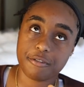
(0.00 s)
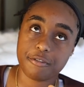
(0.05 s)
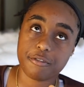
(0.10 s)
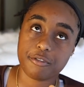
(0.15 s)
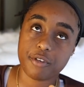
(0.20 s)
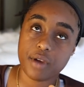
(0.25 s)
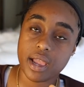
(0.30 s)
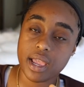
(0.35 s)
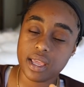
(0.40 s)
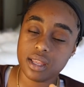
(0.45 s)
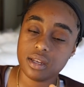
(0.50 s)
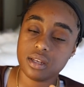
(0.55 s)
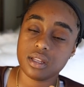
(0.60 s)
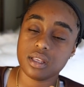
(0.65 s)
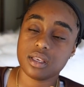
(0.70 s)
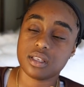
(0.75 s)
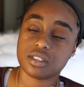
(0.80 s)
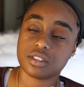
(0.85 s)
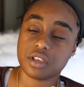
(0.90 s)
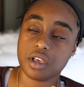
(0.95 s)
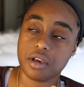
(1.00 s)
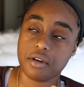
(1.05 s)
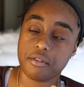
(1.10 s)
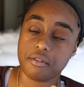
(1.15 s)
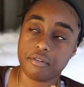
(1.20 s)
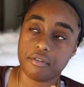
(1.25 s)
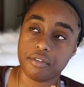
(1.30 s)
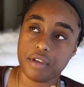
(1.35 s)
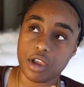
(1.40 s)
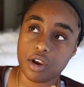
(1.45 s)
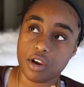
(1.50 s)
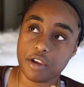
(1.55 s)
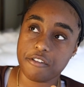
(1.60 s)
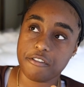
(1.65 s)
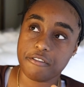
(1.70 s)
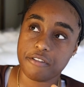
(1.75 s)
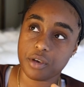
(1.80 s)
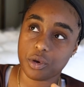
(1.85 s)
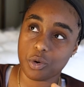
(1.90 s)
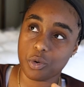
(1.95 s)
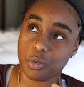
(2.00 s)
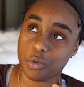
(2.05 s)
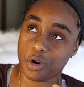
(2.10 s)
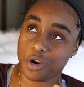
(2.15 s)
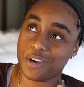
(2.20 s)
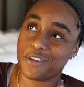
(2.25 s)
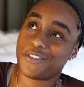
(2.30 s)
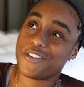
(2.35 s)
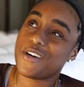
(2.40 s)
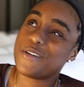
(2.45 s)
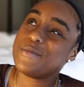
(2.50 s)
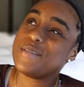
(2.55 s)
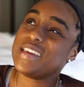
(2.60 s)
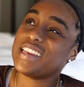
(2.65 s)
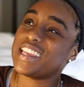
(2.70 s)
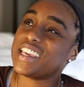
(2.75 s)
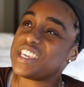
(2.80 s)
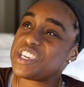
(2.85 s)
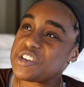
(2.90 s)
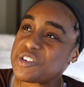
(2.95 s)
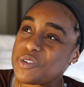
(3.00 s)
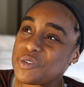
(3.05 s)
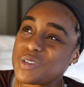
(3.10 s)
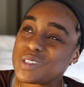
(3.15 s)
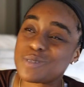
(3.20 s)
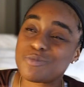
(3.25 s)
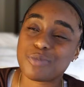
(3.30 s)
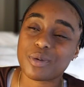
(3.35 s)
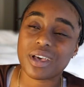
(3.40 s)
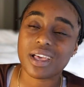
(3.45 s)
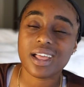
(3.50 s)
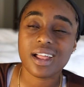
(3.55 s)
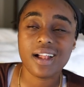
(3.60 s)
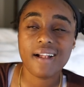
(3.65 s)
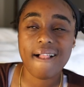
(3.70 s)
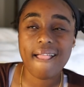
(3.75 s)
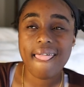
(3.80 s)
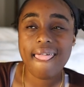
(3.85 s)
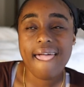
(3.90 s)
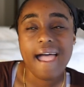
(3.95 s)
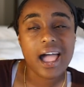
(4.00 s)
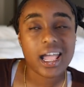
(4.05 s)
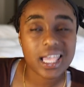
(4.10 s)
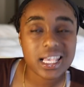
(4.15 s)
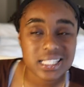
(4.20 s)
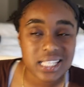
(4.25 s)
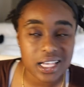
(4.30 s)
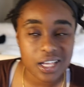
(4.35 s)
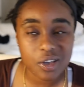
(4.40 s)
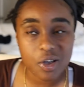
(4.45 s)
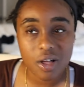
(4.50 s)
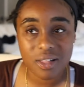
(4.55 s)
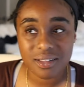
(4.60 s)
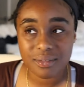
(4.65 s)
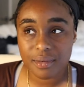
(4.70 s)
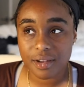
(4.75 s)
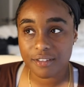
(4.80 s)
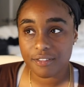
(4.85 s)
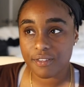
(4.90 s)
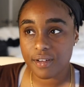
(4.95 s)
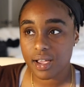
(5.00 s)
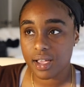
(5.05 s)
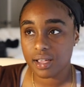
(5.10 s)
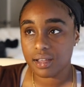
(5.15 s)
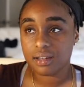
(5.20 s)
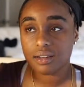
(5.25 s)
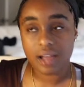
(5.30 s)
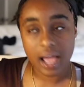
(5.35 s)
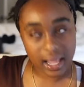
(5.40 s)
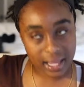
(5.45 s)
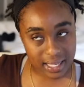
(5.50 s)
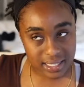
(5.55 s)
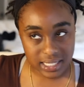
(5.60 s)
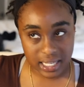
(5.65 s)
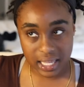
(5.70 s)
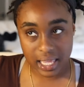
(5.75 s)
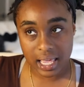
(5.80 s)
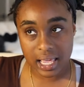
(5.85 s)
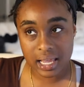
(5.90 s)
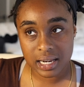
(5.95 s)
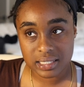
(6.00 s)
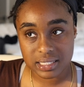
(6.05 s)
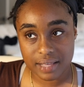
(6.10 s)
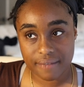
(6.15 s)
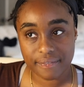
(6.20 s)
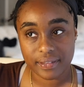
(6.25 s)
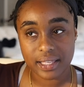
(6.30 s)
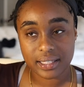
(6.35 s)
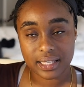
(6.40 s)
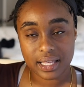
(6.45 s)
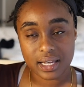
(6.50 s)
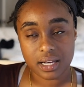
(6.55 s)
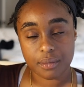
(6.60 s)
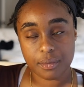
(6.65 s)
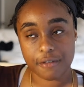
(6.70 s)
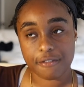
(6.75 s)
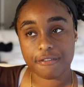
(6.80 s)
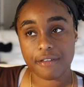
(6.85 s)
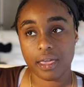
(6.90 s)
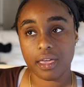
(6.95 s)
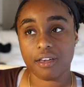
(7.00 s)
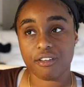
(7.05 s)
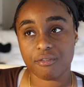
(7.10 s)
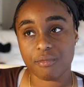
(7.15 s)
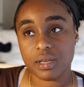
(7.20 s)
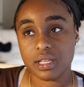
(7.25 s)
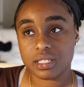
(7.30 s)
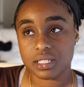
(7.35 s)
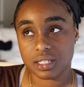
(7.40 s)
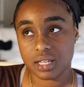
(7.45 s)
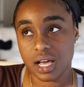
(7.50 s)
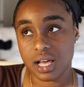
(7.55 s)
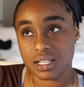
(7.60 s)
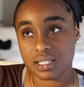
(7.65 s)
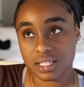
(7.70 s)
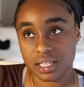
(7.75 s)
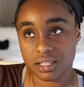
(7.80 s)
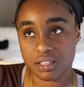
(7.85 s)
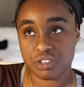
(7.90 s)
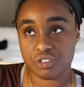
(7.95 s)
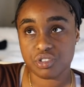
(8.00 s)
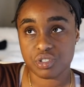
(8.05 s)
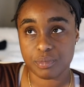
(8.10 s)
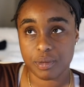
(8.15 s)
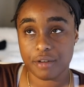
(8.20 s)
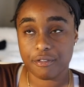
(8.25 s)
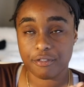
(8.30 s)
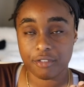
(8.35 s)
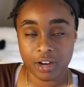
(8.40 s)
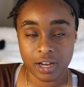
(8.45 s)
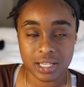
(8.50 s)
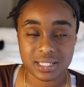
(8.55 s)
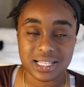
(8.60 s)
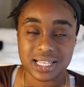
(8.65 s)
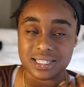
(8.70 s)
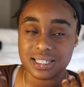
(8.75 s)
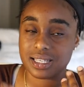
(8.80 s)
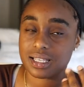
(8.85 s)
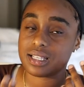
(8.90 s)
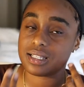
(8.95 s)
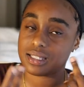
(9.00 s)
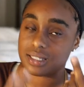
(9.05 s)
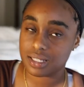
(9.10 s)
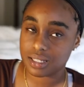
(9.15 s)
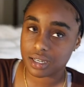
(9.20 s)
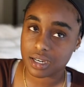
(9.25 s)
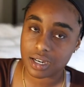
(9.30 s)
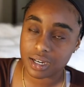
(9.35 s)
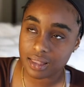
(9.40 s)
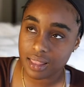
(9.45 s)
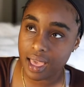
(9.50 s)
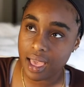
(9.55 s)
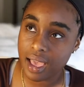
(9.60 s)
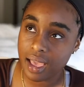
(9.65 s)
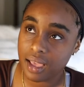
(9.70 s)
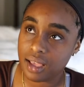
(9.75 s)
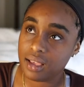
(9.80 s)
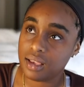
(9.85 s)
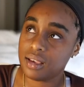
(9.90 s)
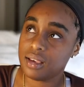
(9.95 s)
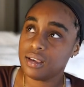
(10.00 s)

friend is a very fickle word for me to use, but I guess I can call her my friend. I guess I can, because I feel like that'd be fake of me to not say that she was my friend, because I did consider her that.